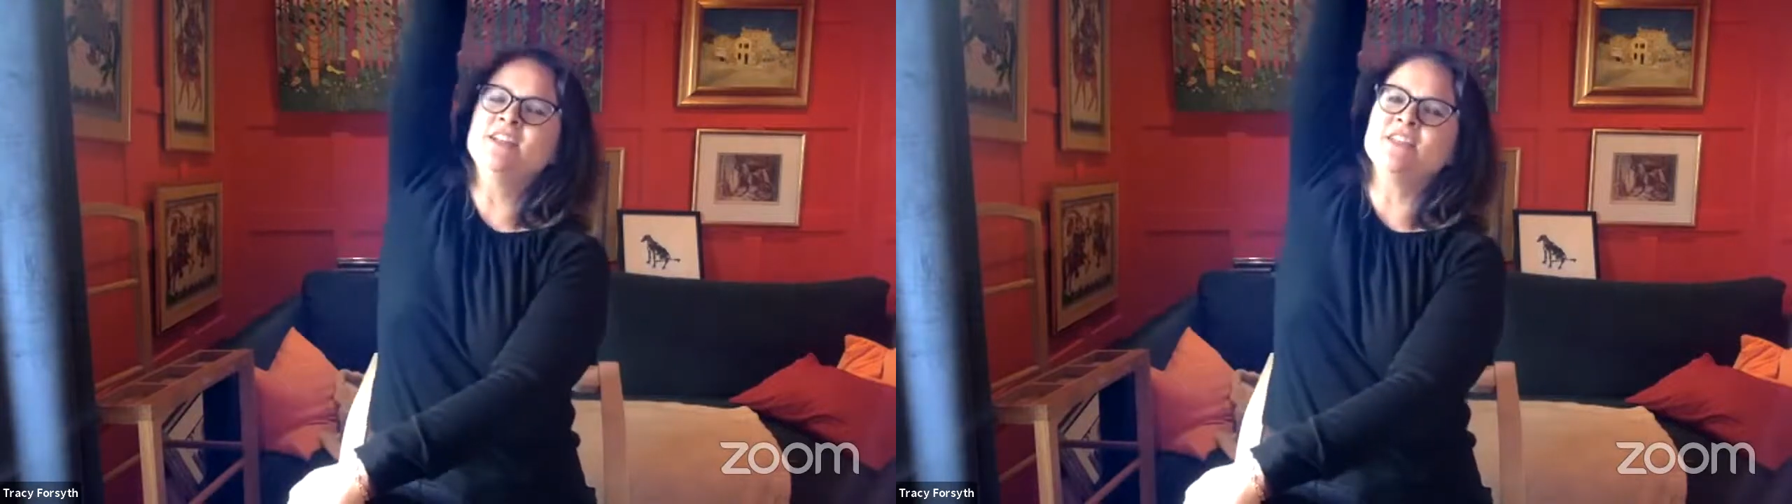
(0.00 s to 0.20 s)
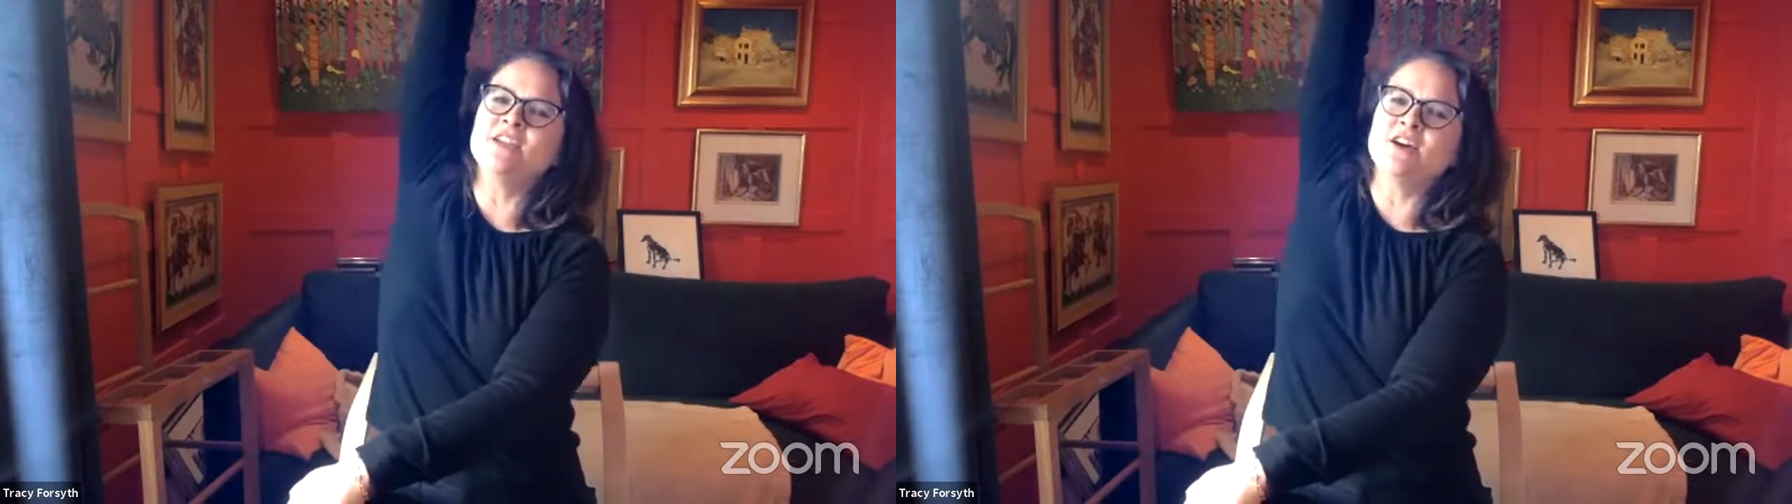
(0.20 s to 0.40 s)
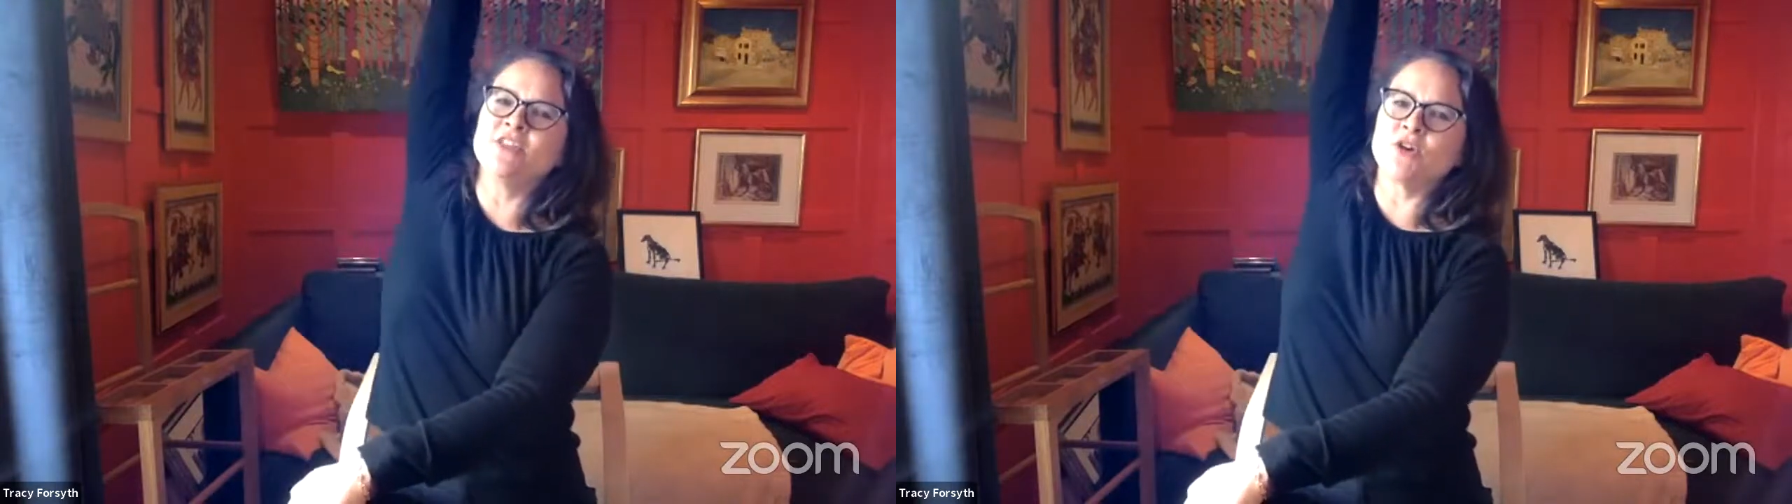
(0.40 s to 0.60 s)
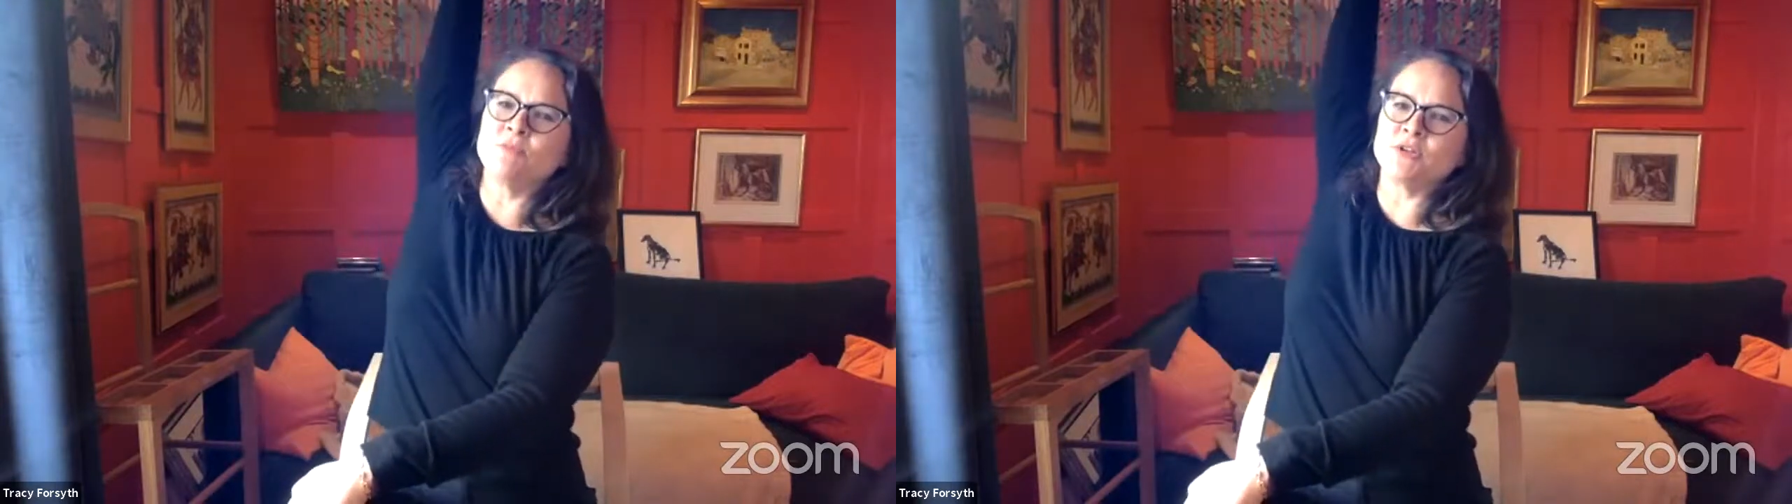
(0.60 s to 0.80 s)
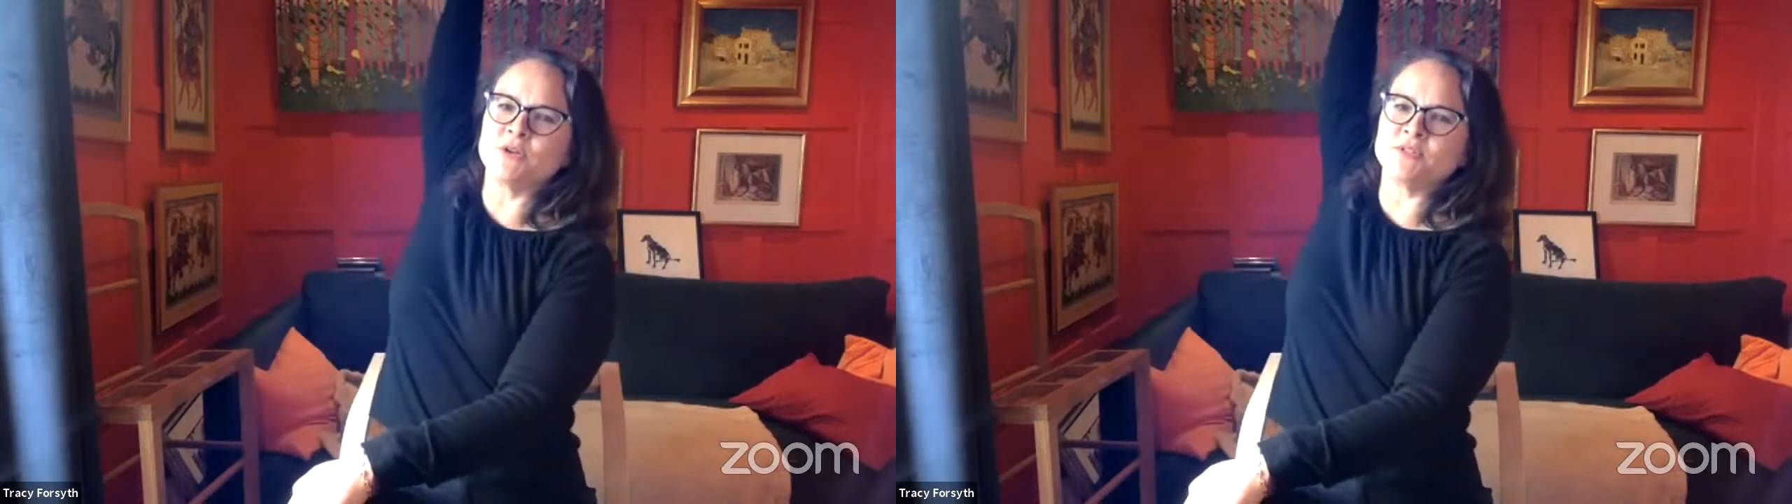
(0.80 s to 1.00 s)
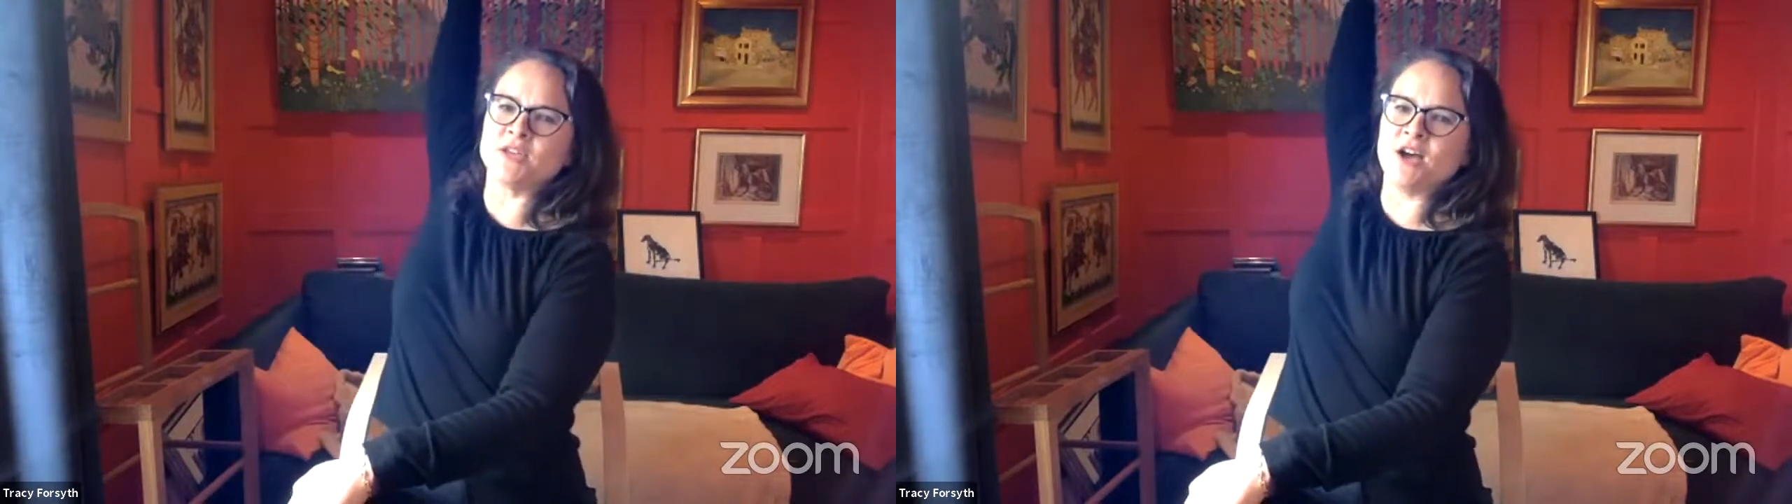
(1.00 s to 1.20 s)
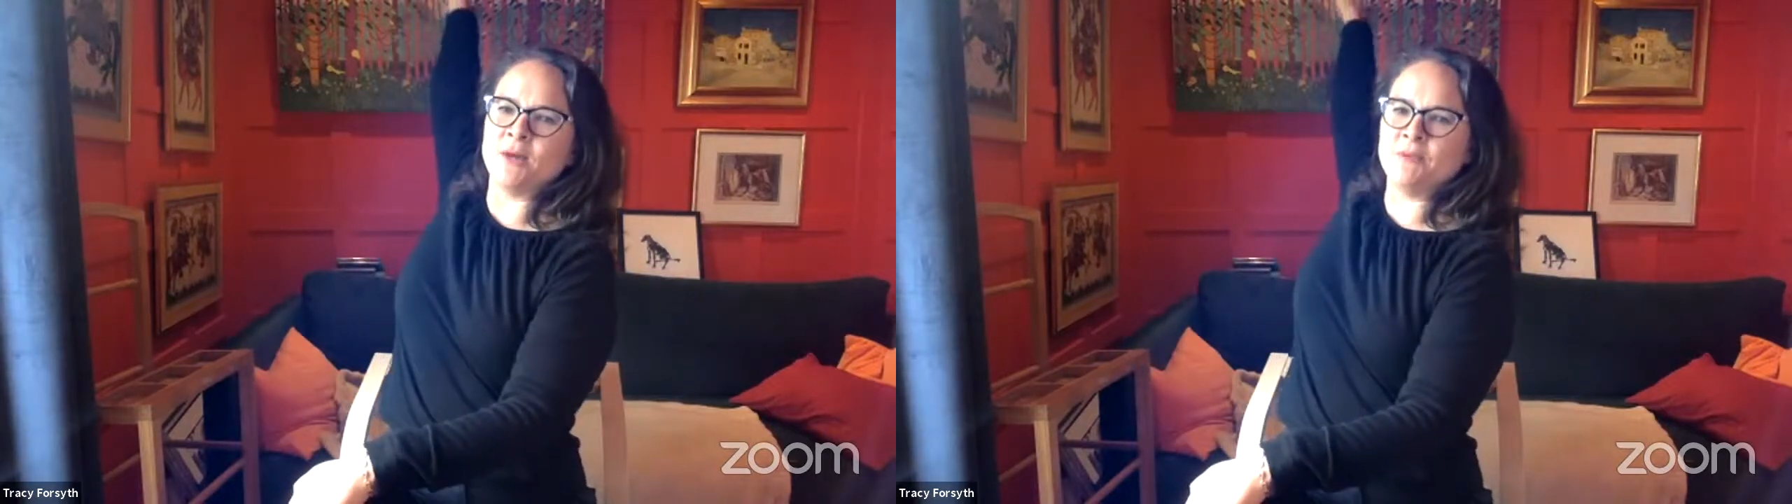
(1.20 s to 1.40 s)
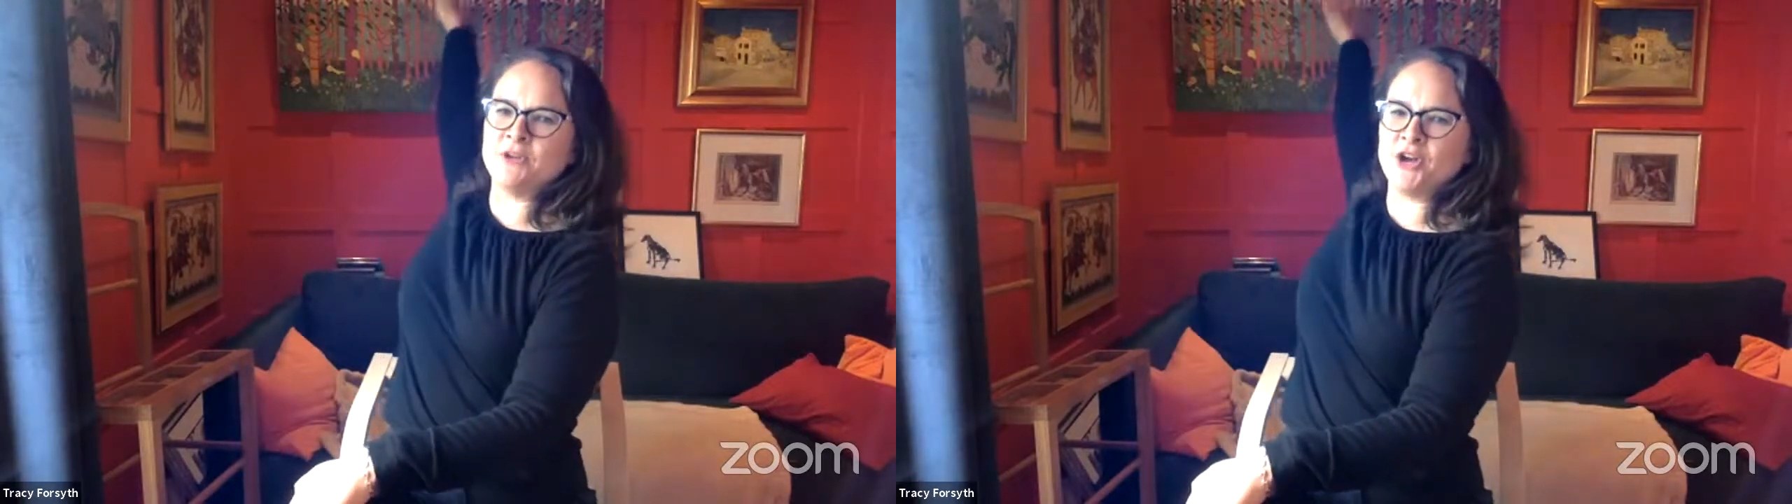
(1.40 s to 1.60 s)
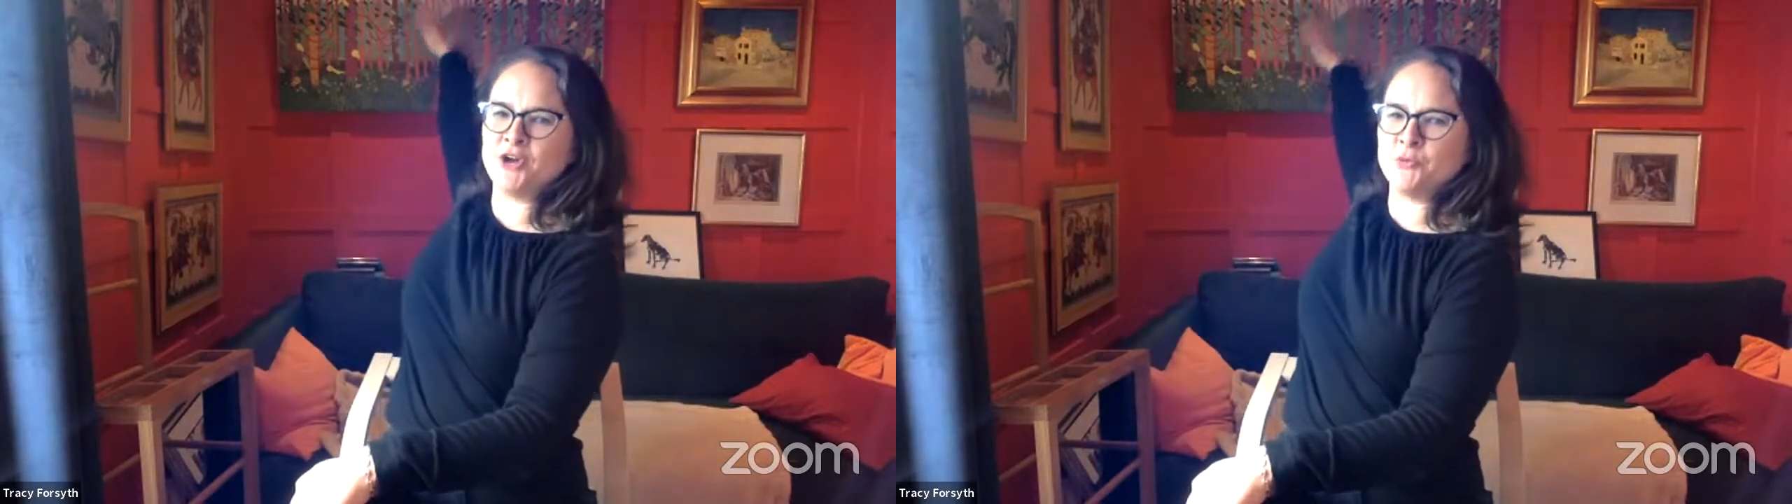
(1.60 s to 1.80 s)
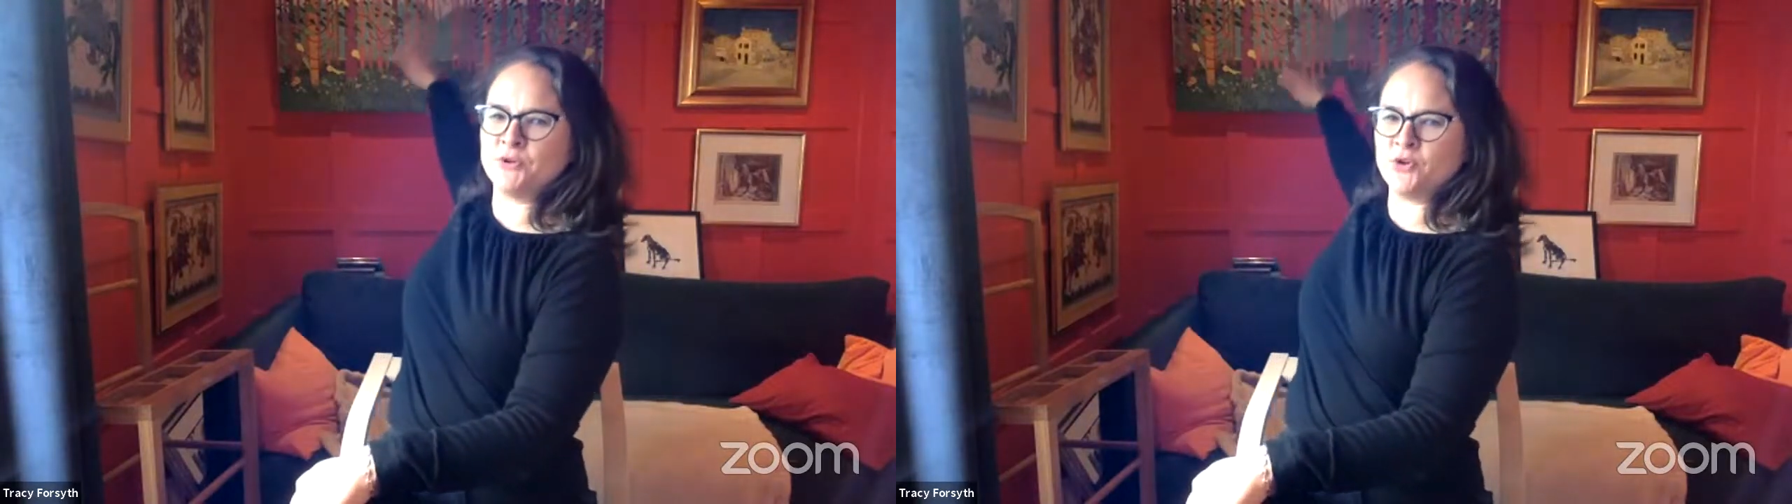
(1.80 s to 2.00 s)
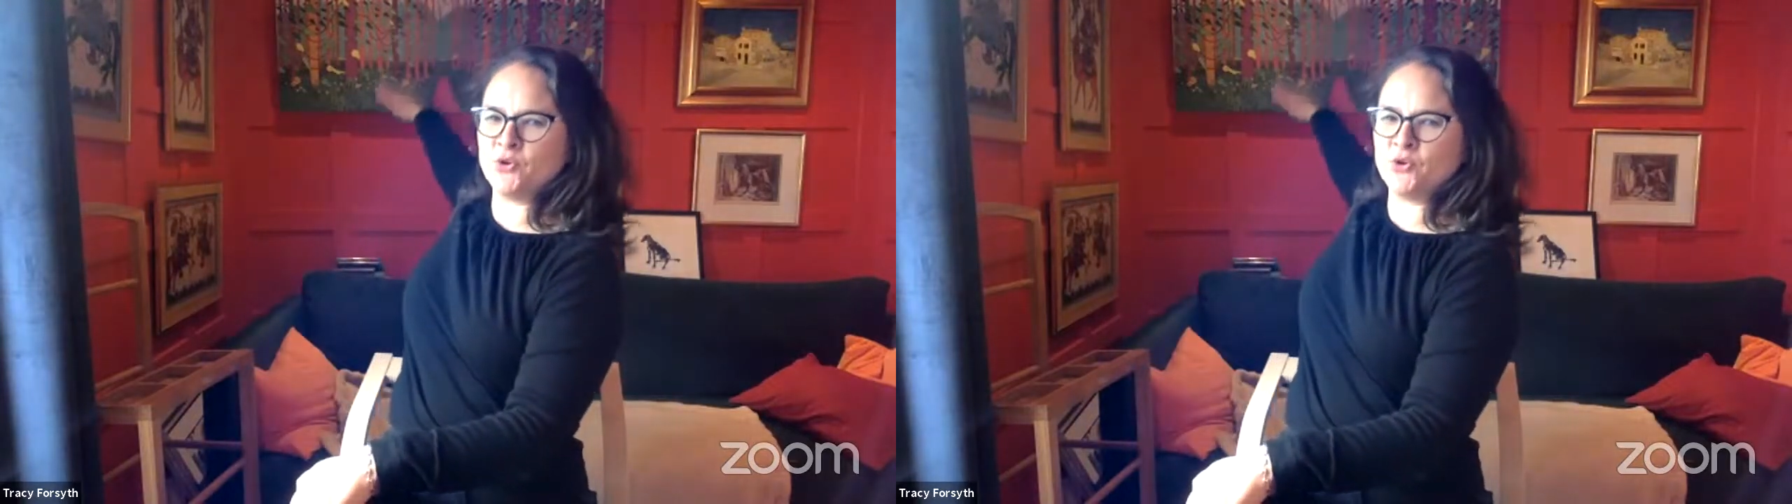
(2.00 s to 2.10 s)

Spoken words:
The other arm goes up and open.